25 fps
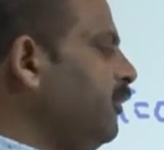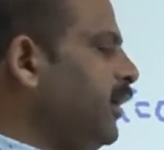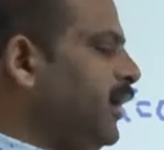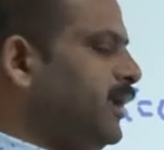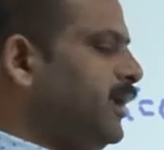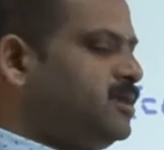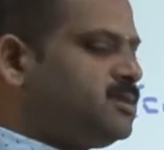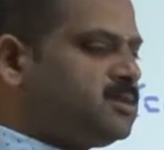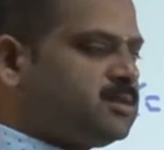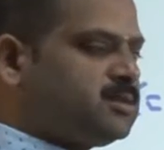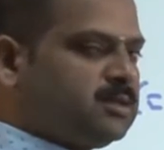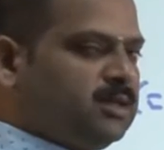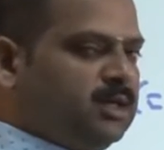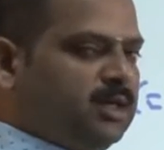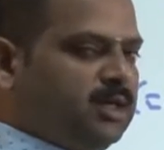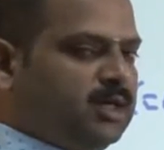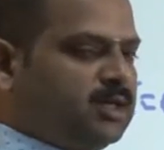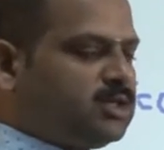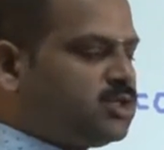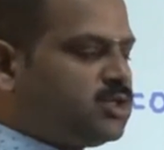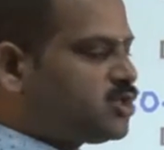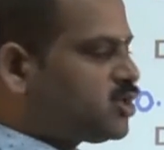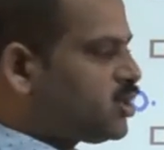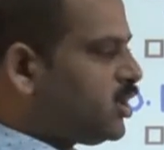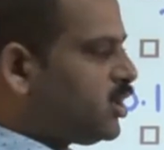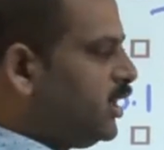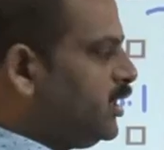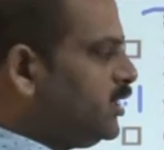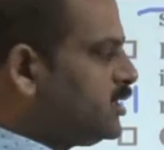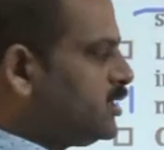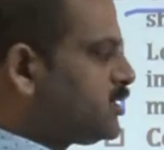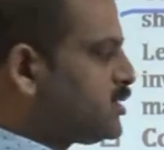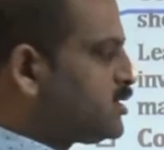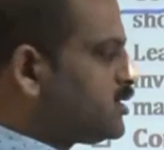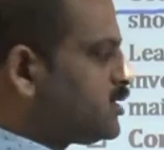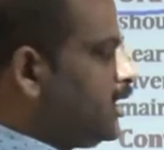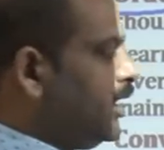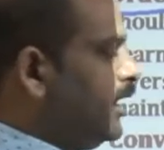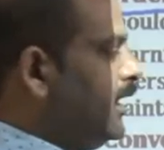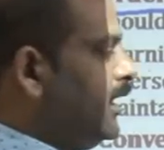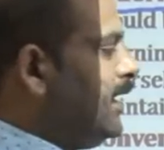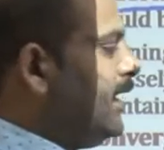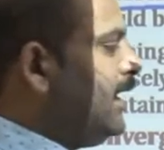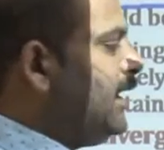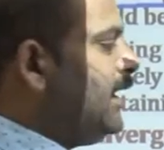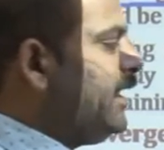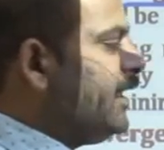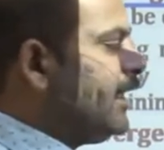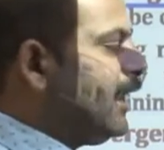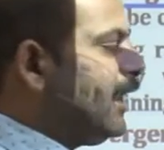phase it shrinks
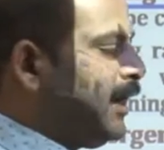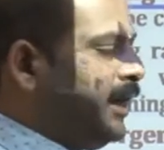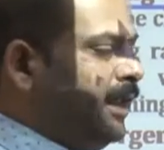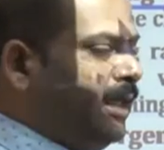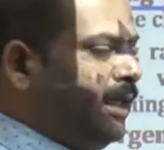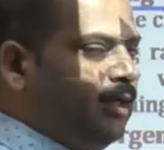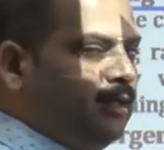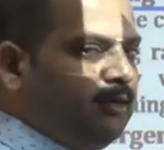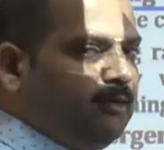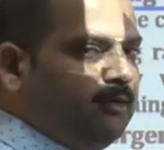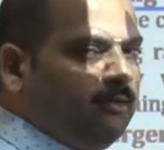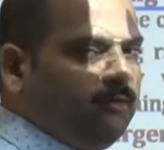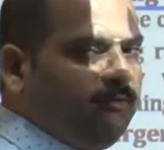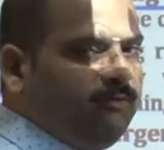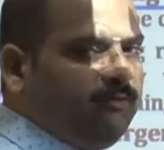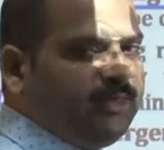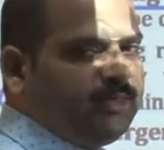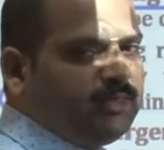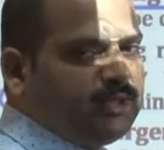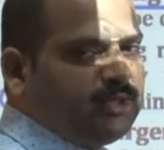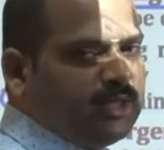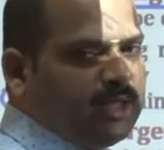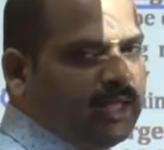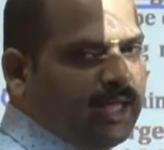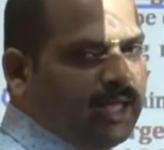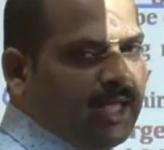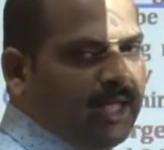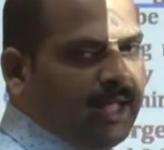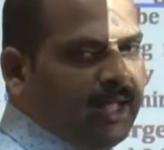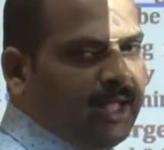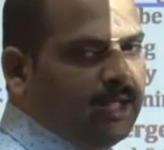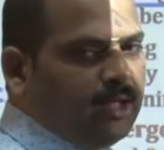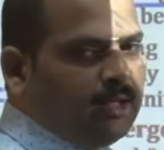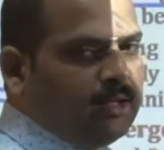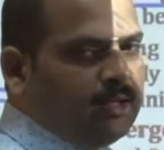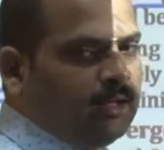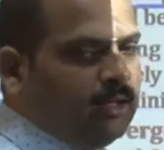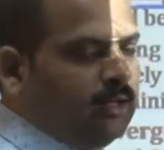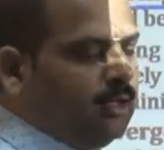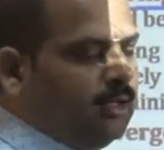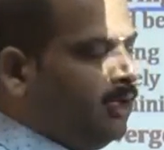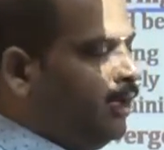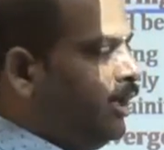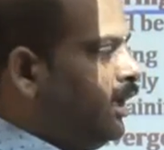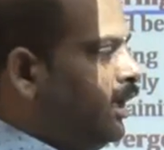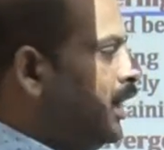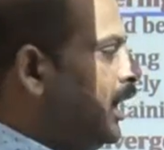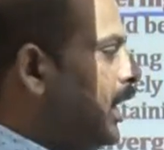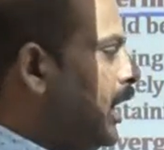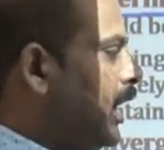linearly with k
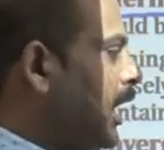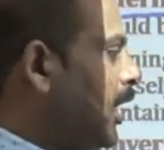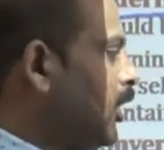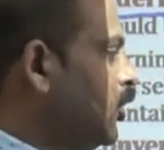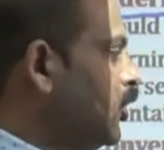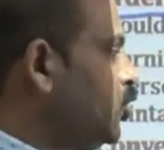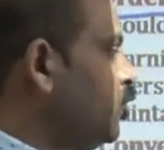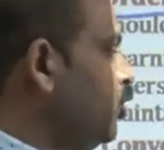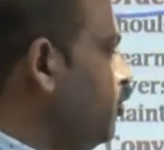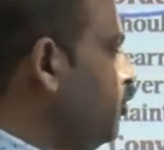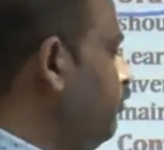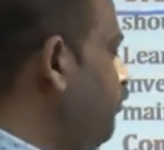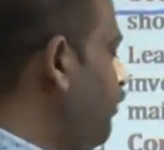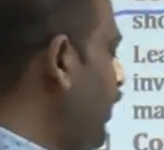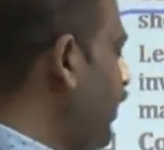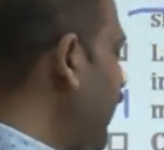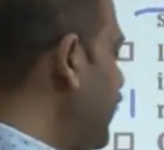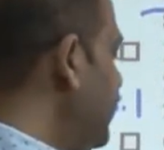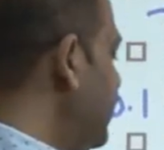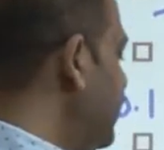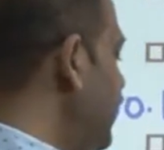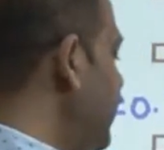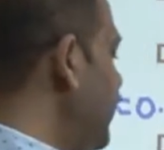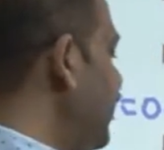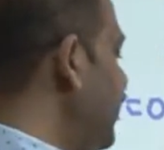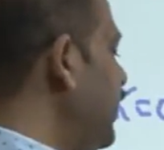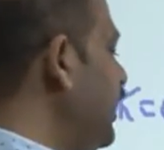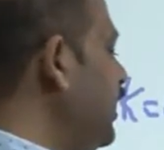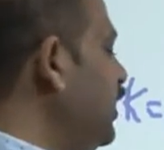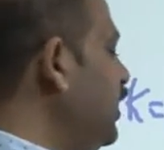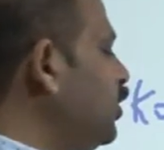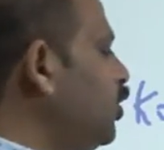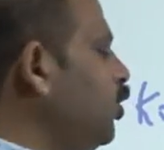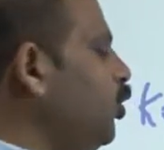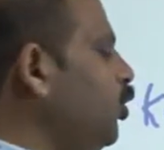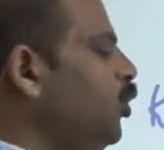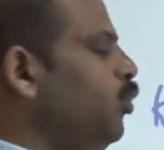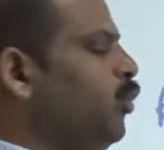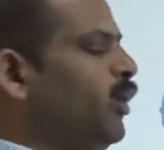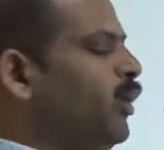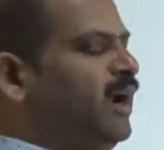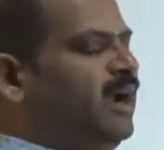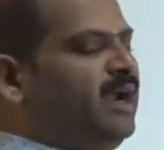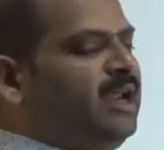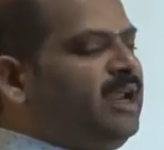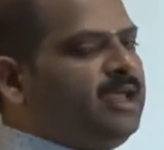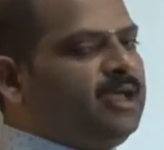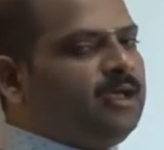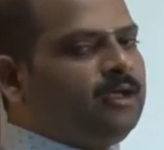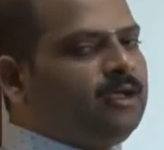to finally include
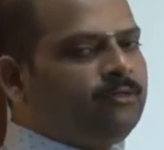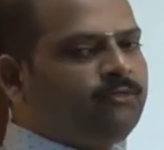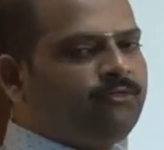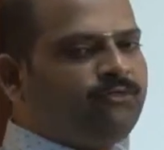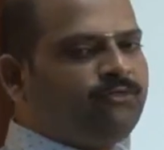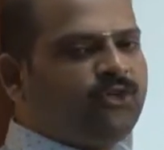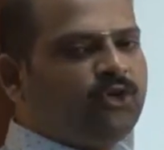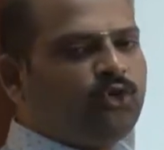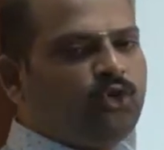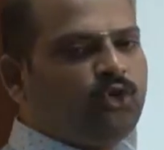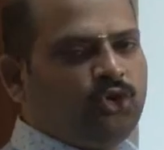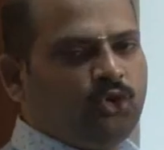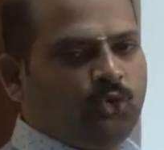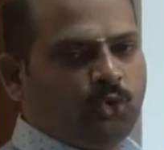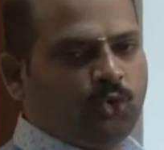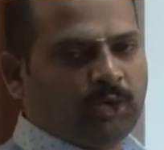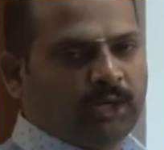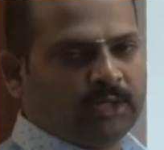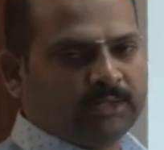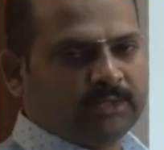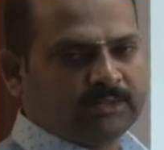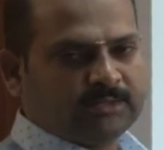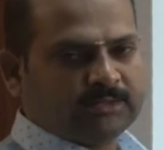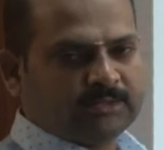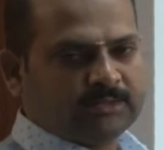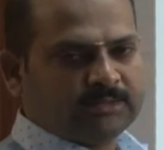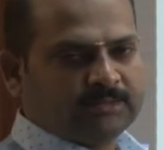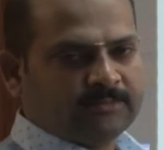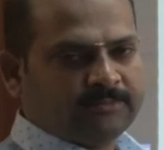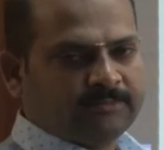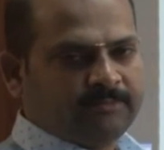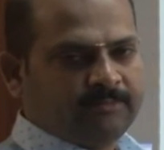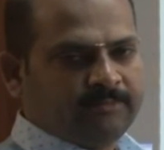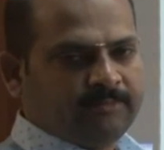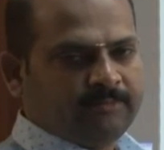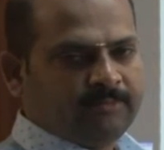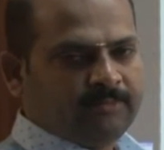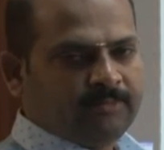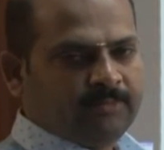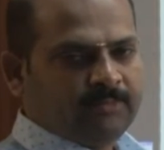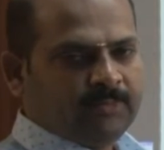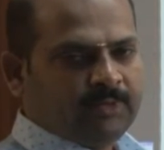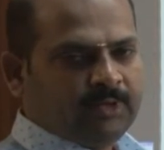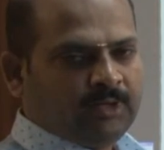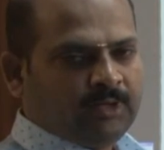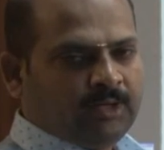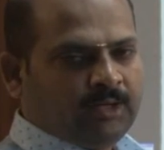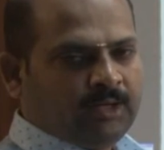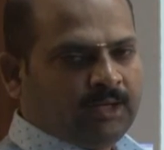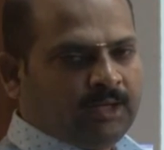only a few neurons
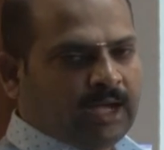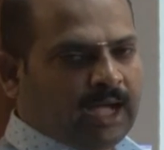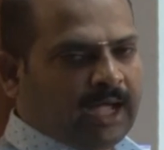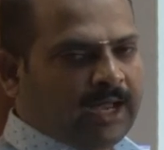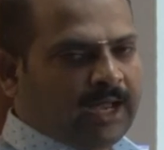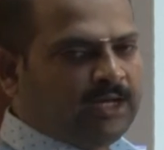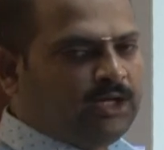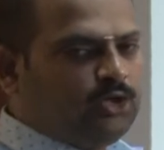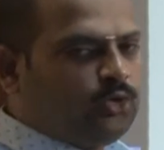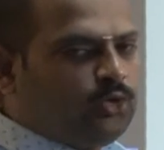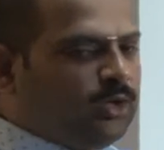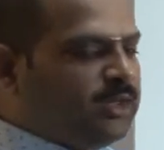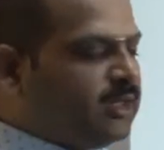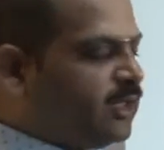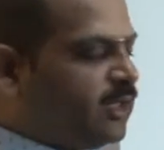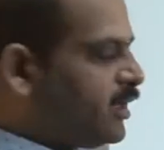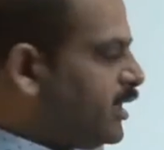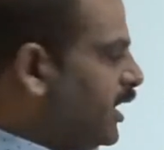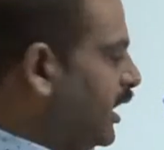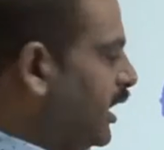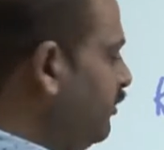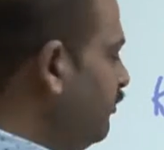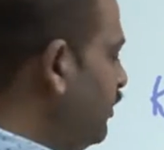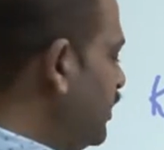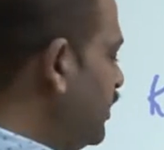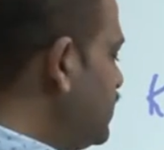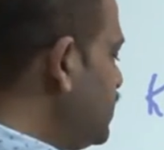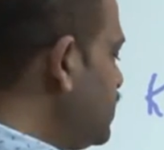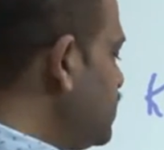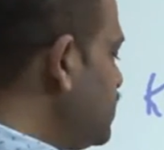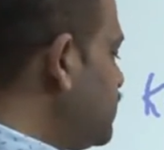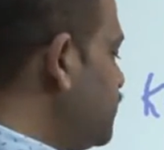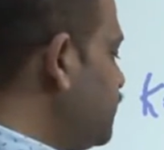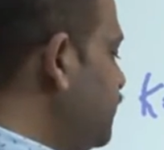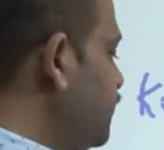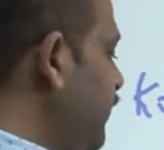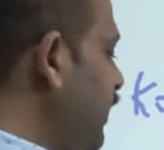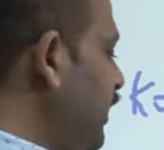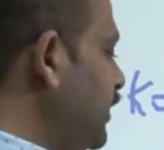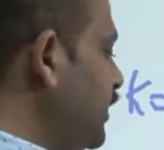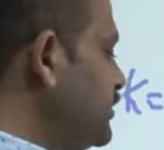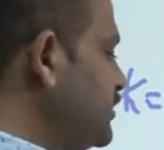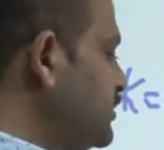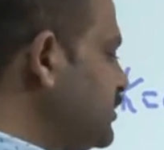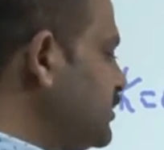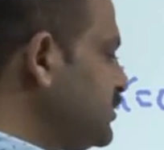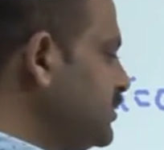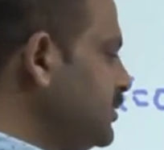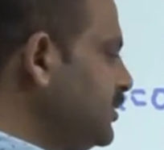and during the convergence phase